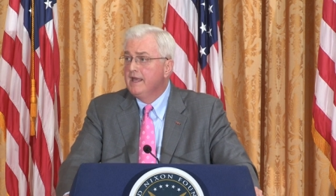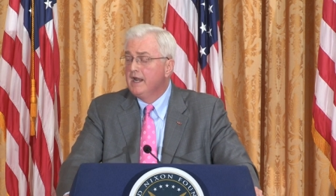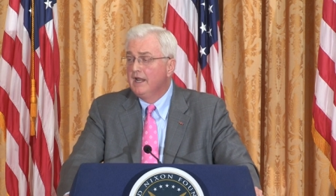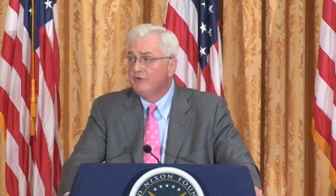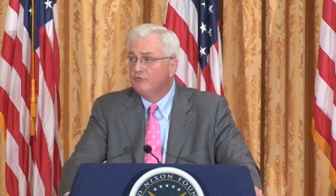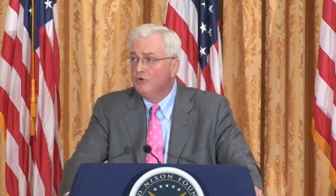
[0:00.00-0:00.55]
an
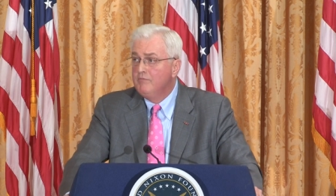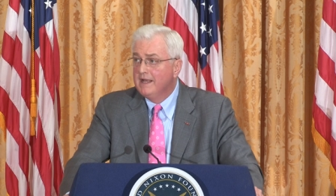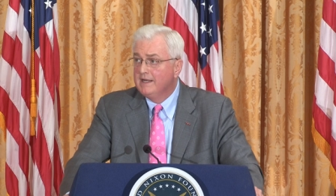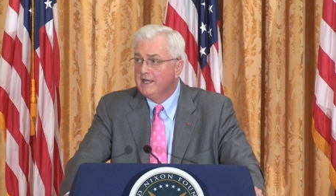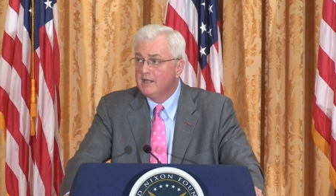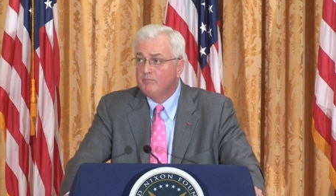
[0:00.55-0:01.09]

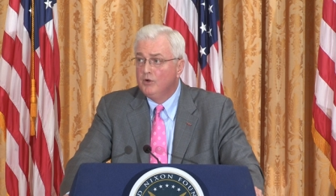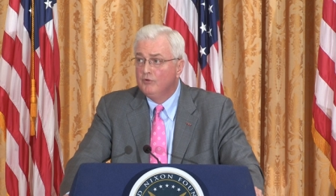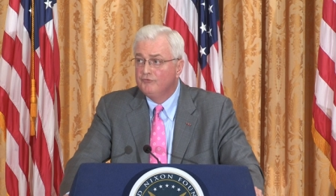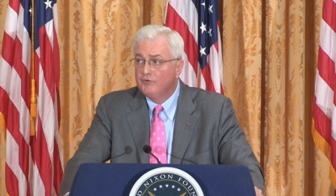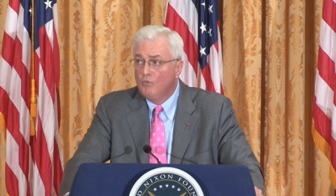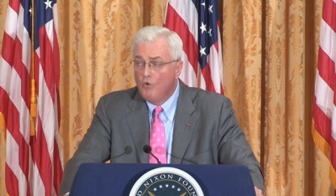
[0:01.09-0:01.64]
electromagnetic
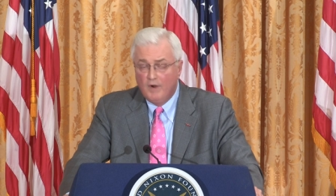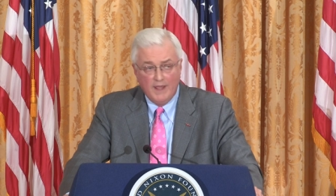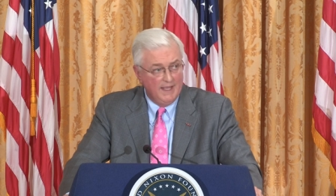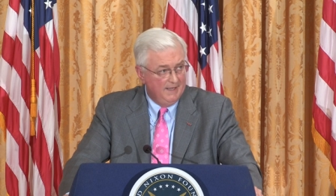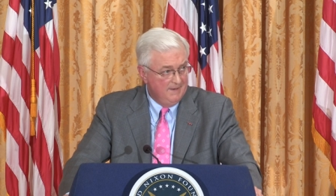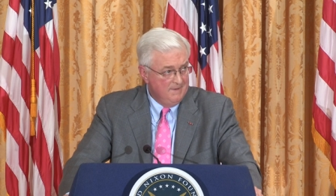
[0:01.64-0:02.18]
pulse
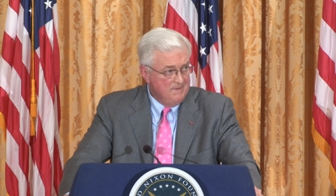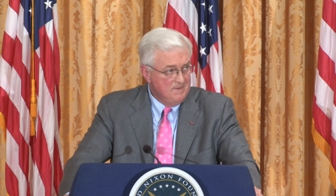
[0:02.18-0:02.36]
warhead.